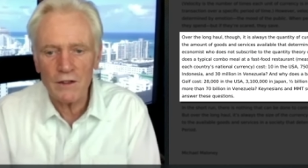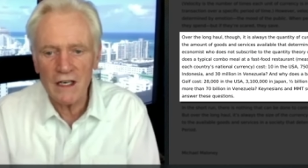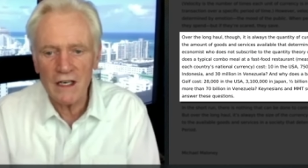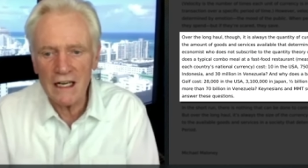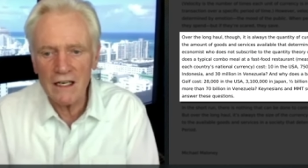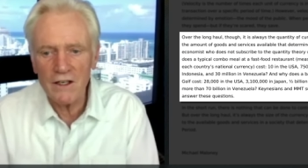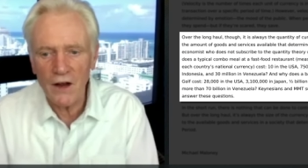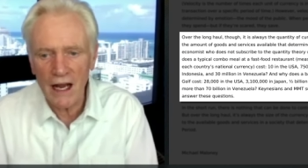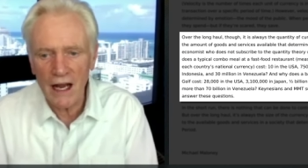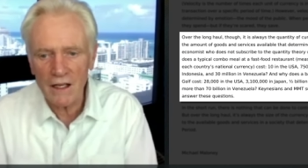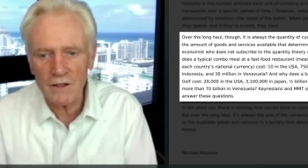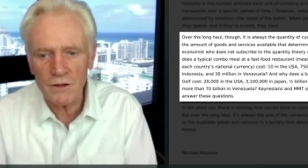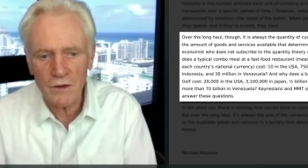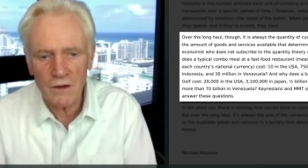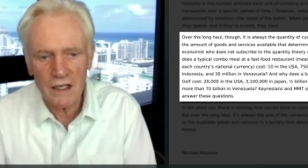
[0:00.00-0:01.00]
need to
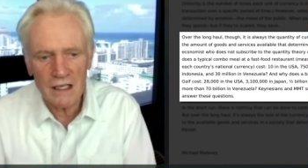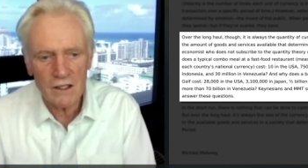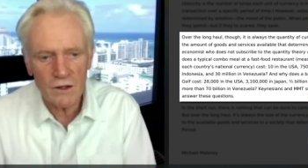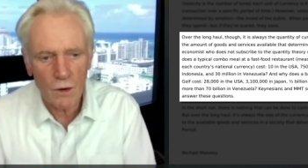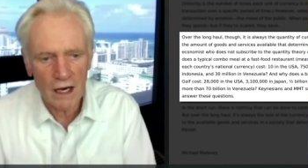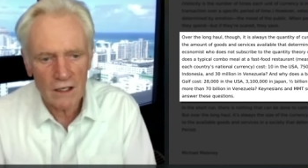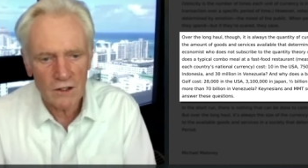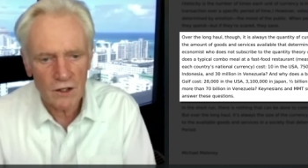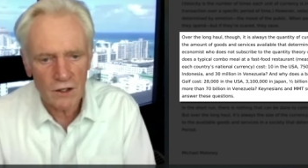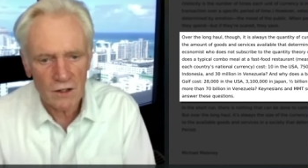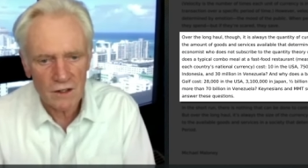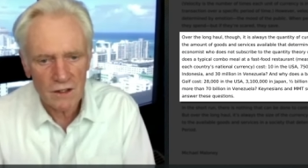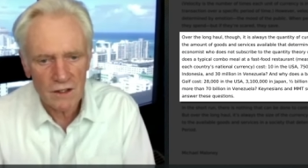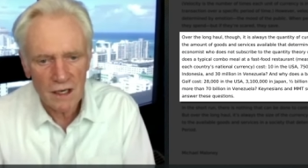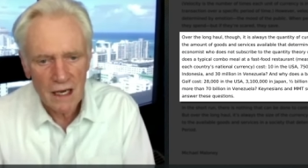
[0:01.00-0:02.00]
answer these
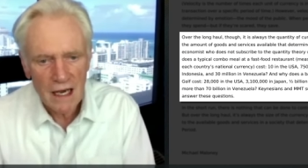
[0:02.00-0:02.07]
questions.